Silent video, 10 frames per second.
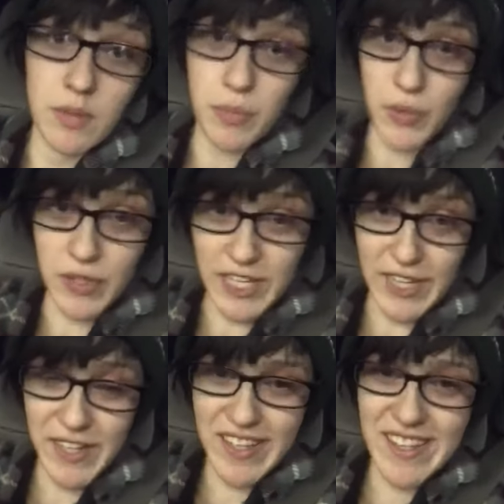
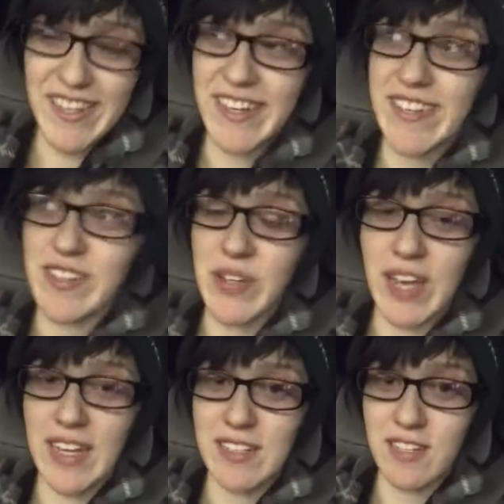breathe so
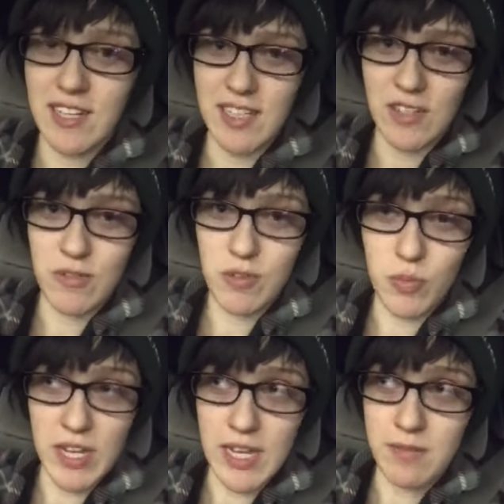that anxiety goes
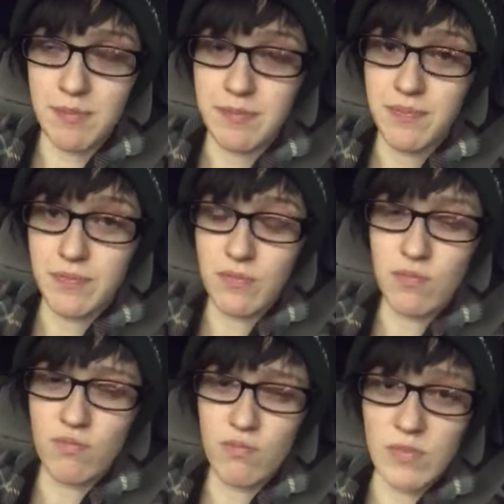away.
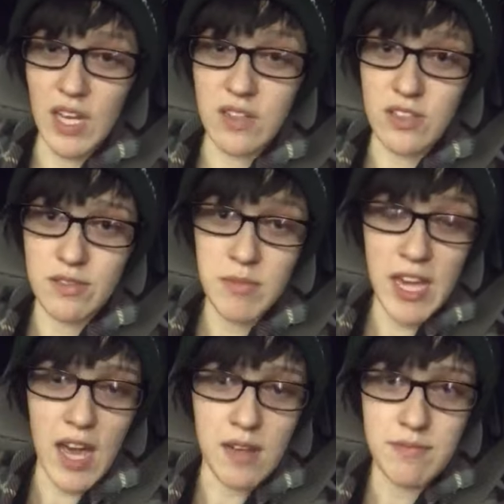And just
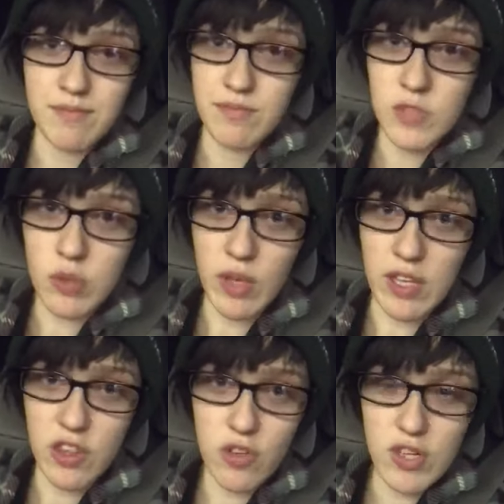yeah, do
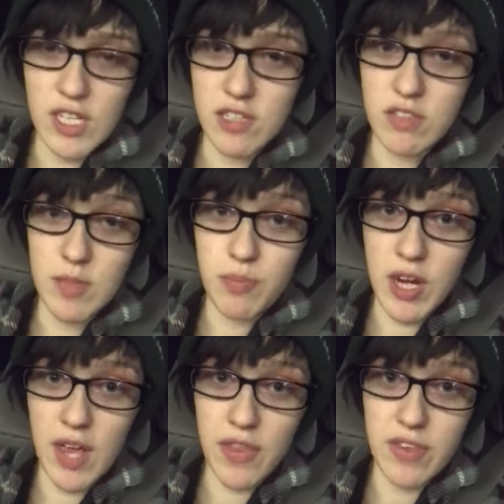like 30 deep
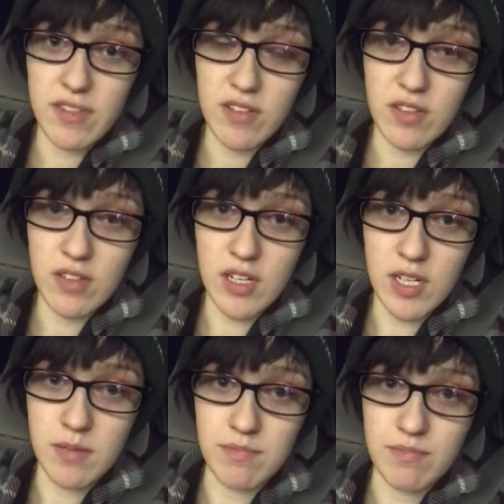breaths
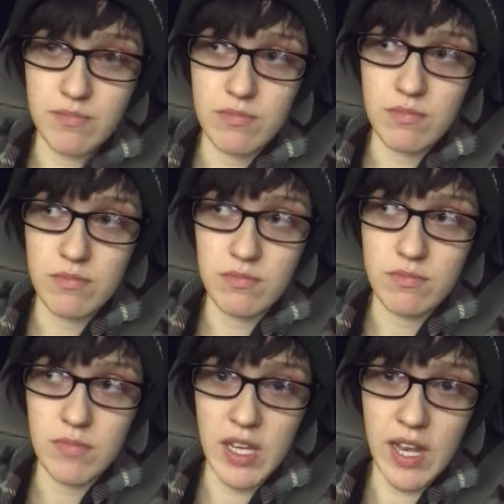um
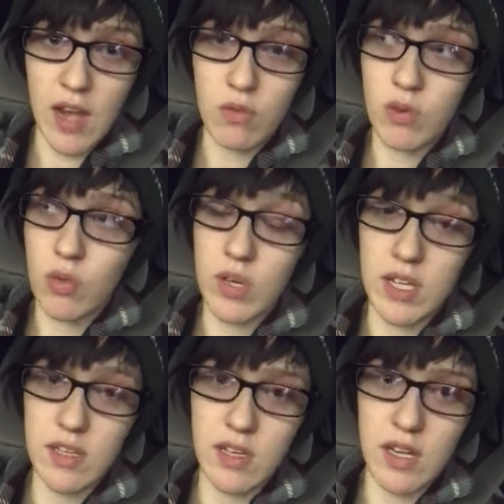in out real
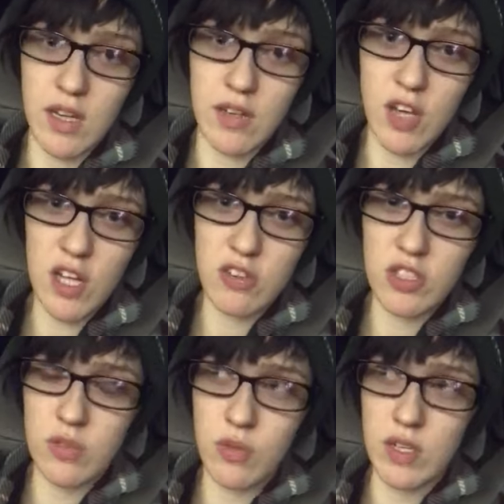quick. Uh not
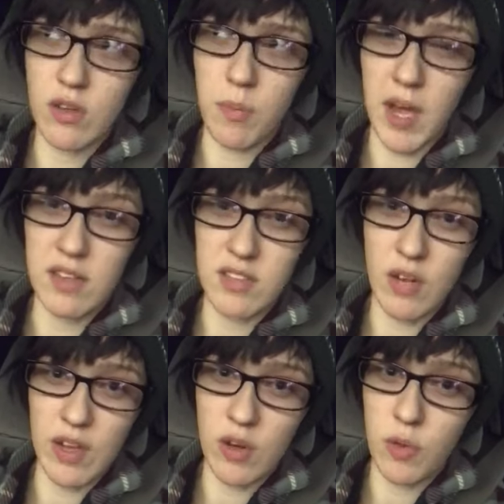too quick, you'll pass
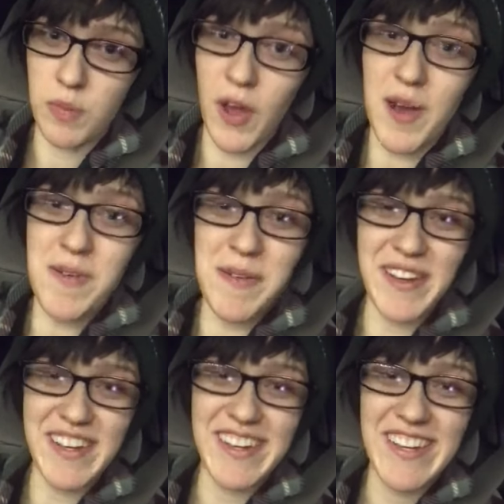out, I hope not.
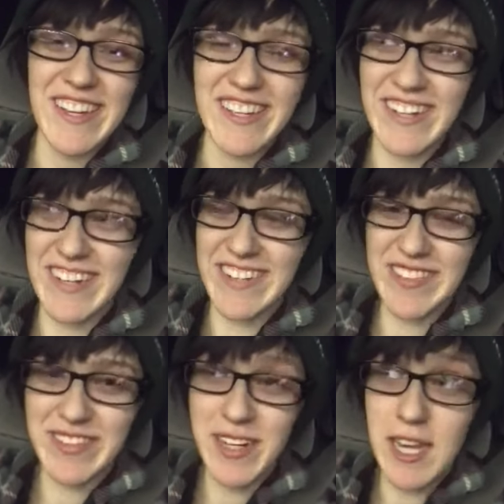But yeah,
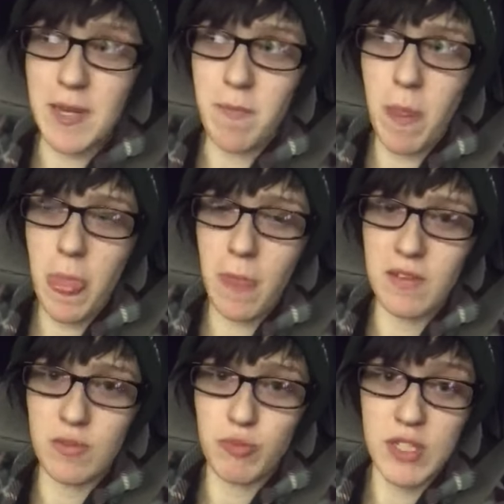it's great.
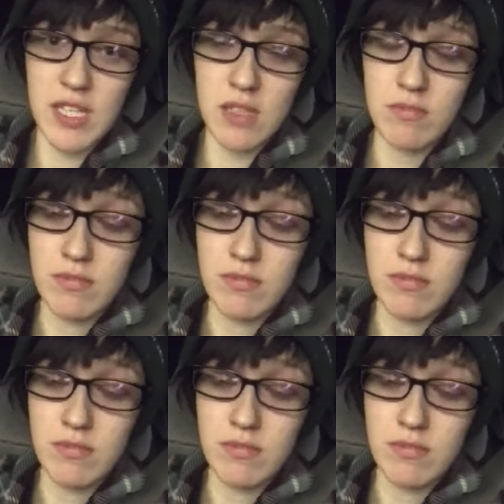Let's breathe.